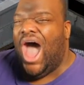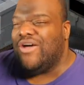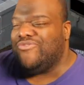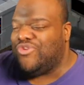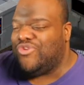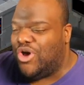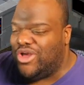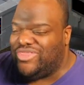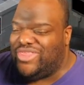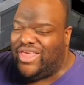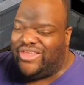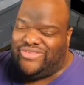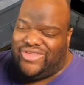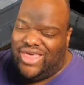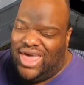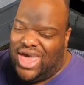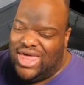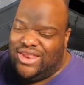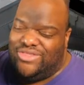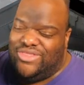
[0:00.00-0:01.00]
I've heard
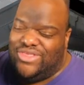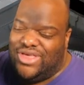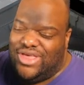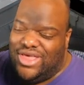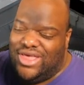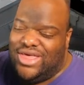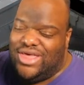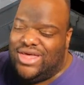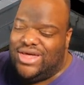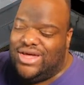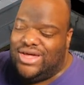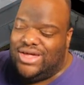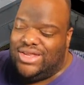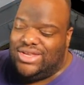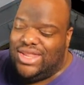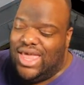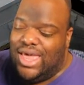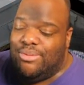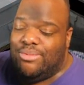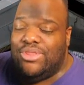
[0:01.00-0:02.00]
that's kind of the
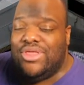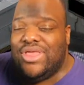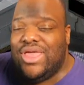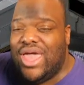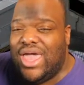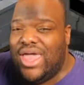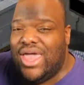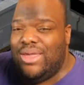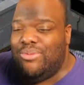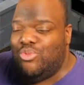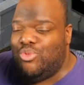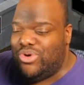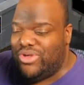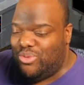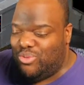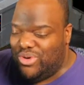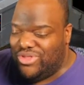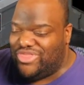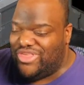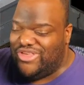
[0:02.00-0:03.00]
uh, name of the game
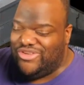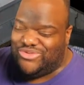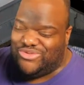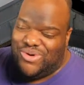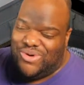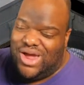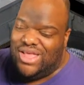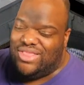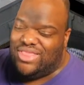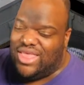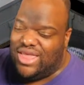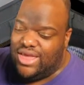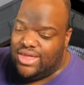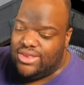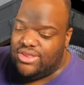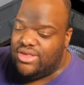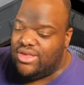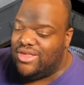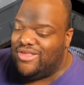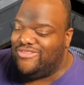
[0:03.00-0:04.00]
with, with this, right?
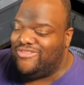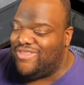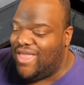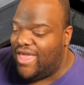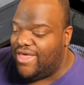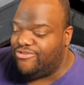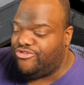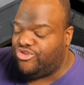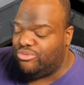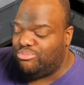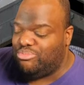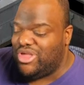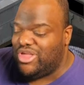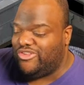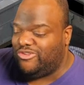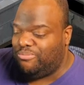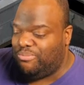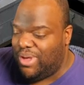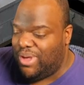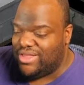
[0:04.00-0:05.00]
That that should
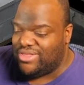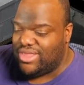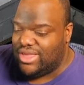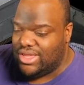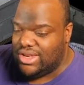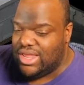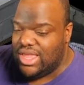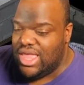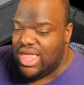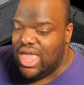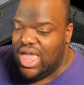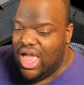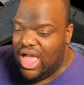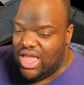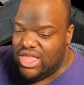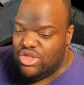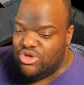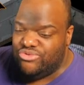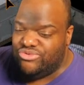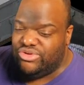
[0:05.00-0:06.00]
be expected
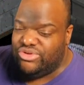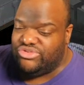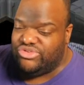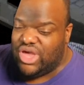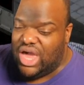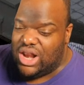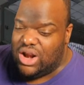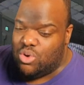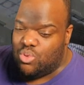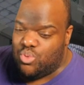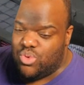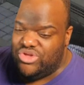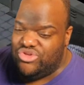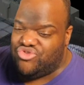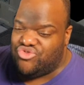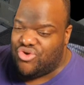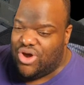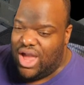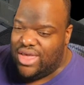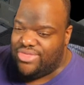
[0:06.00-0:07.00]
and you just got to
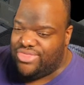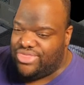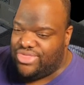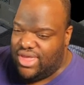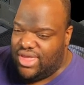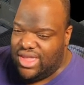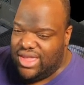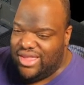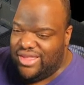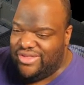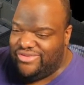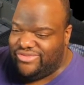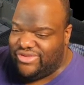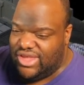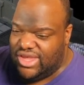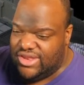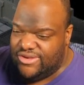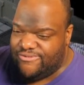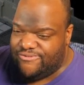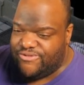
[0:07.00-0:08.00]
retry
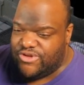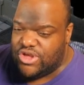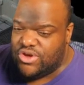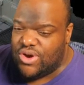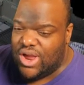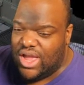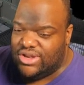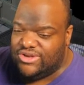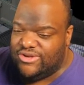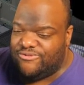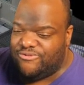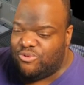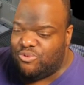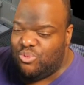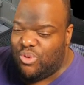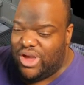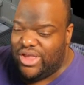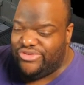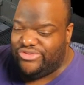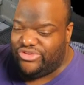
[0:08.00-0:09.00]
things and figure out
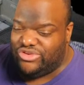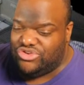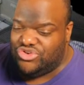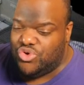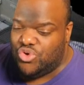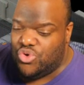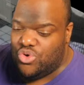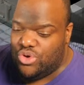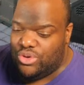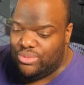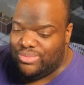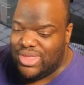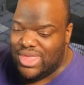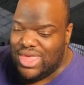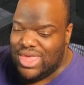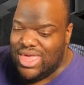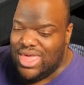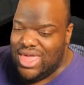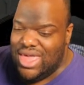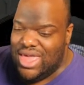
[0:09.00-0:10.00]
different ways to do them
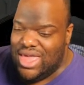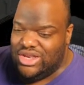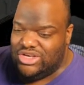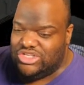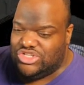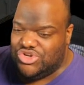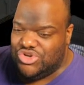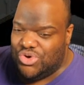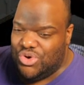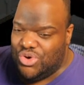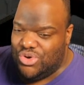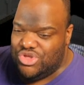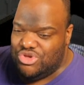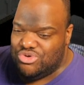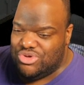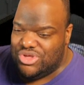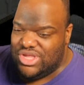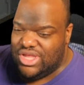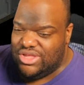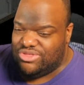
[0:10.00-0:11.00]
until
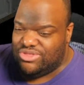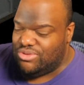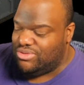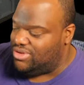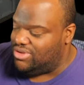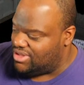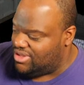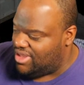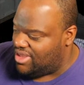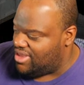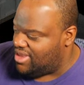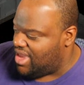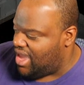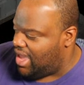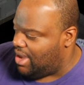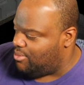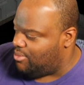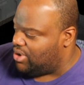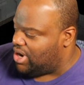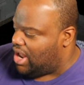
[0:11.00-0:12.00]
you can get through the
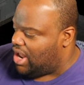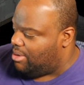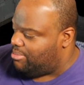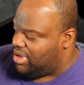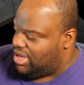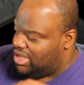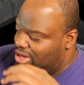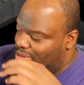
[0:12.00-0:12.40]
game without